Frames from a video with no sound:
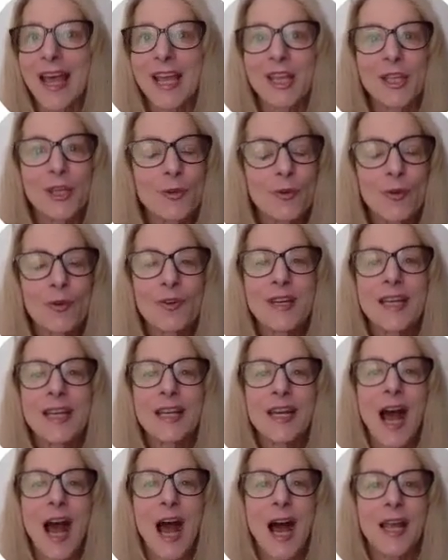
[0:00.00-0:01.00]
You don't
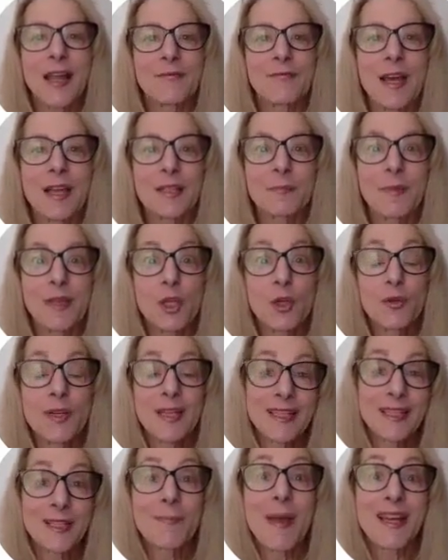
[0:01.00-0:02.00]
need a high investment. You
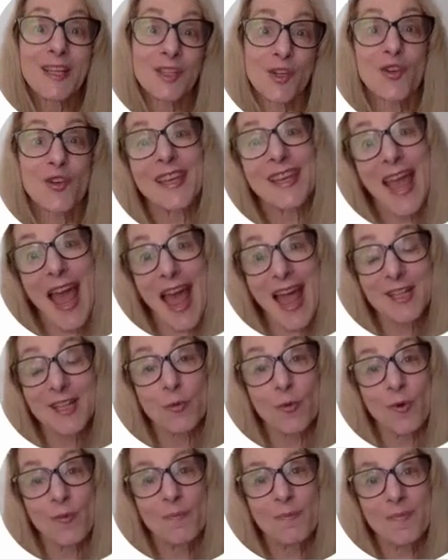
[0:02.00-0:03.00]
need to make sure the
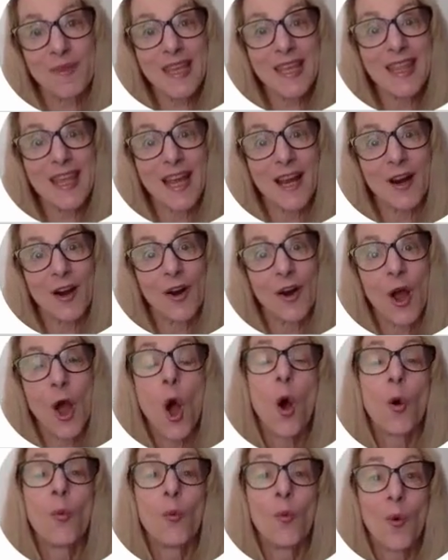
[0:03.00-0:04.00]
cash will be there
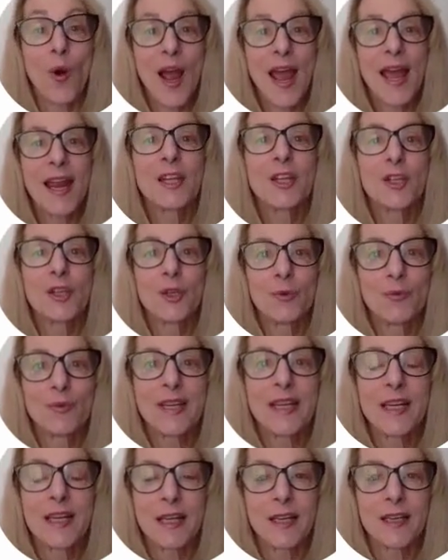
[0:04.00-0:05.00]
when you
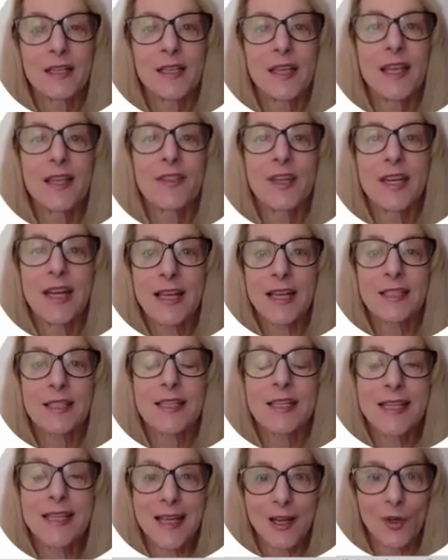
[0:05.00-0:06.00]
need it in the
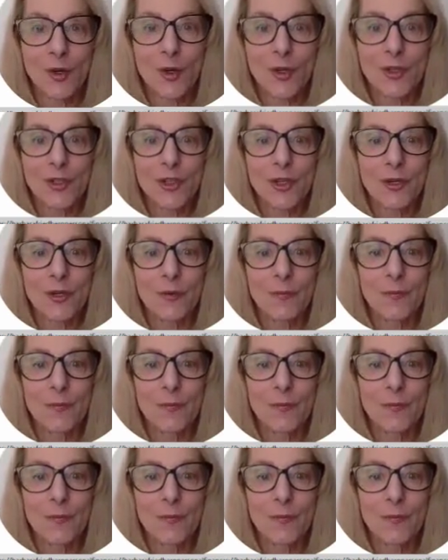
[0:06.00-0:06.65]
next year or two.